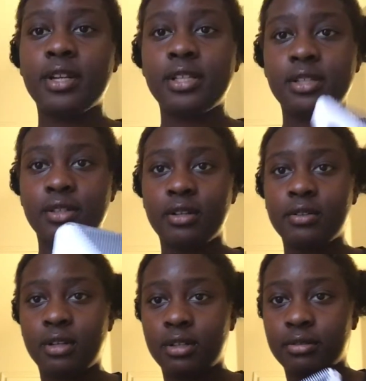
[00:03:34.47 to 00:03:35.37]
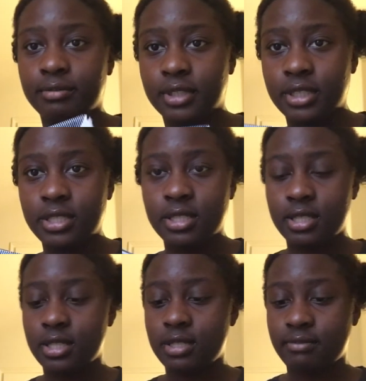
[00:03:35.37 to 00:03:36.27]
I didn't know
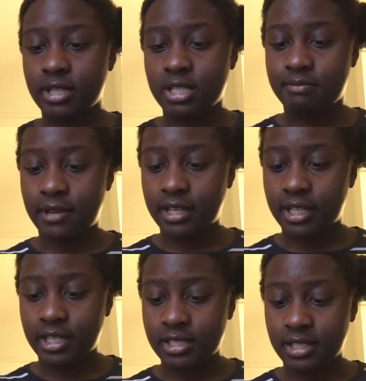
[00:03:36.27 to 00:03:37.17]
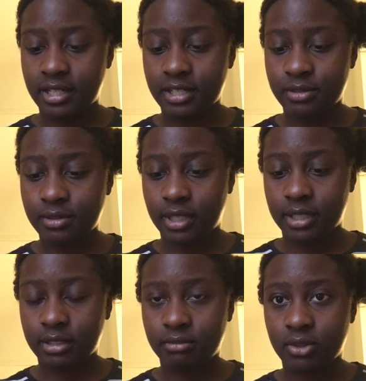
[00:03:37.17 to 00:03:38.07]
this is my spec case that I use
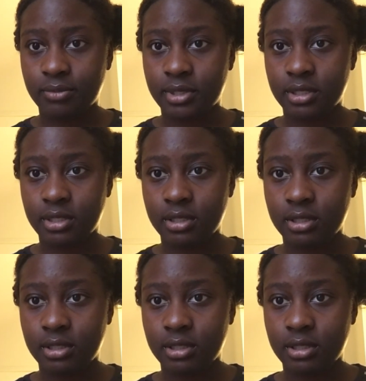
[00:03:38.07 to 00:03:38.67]
at the moment.